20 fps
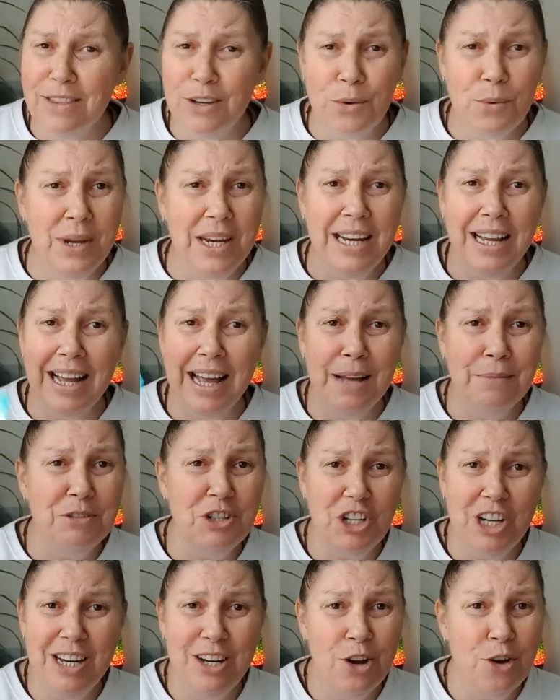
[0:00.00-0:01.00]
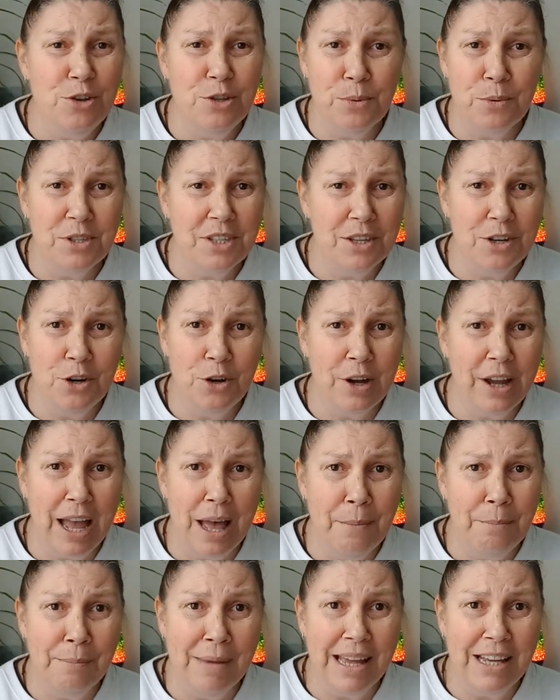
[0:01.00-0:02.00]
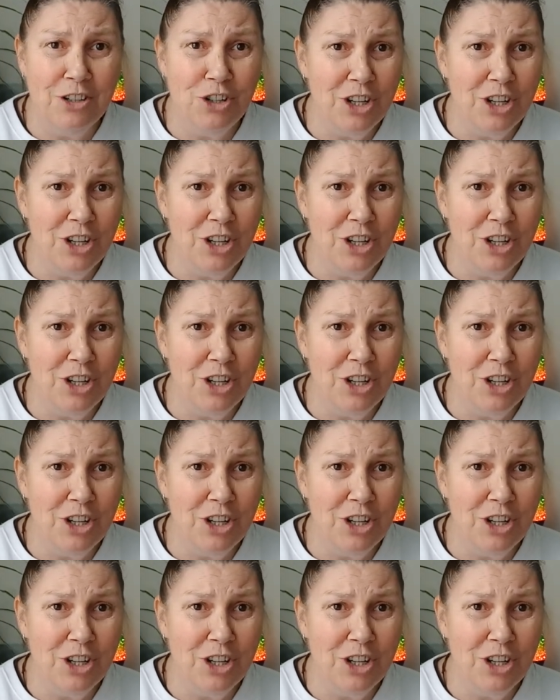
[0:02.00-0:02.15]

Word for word: The Queen of Cups, she knows it was in her cup, man.